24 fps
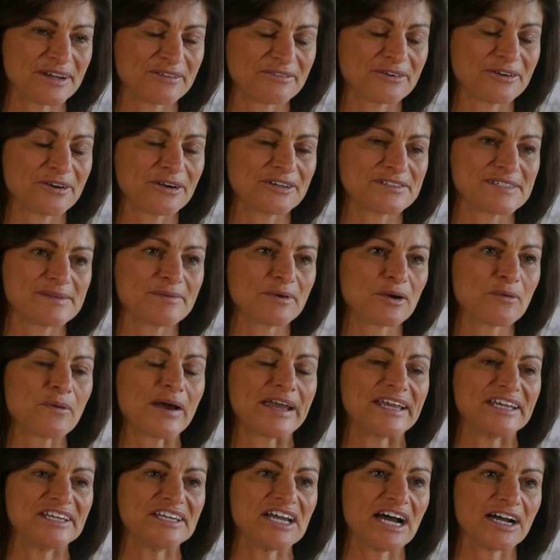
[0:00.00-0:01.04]
I've got some
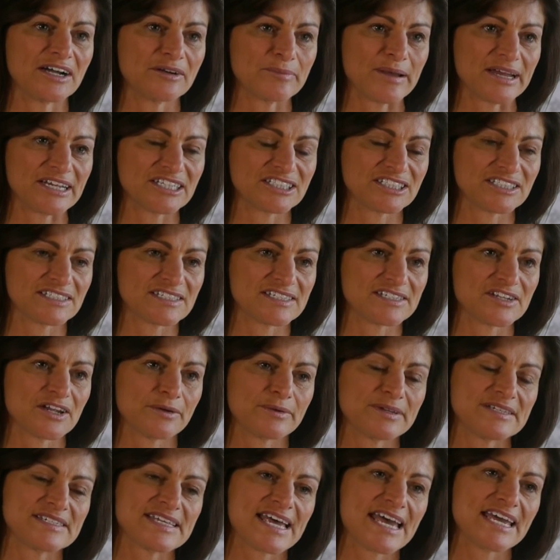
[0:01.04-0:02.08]
quite young patients,
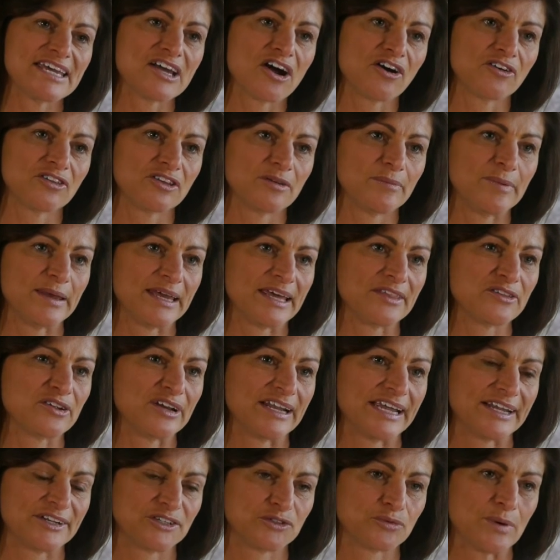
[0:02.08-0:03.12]
and I say young, that be in their
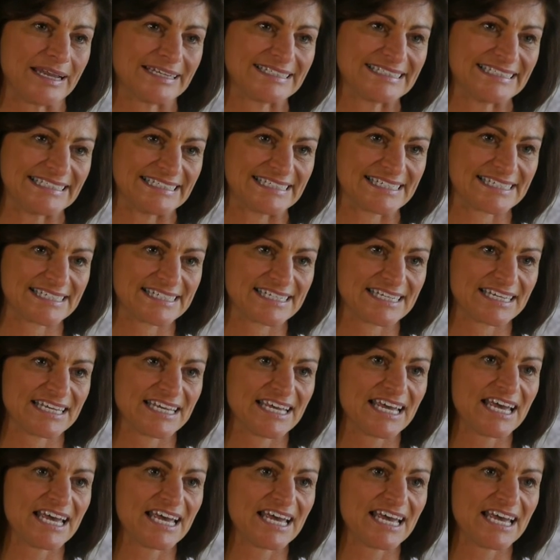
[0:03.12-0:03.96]
late 20s.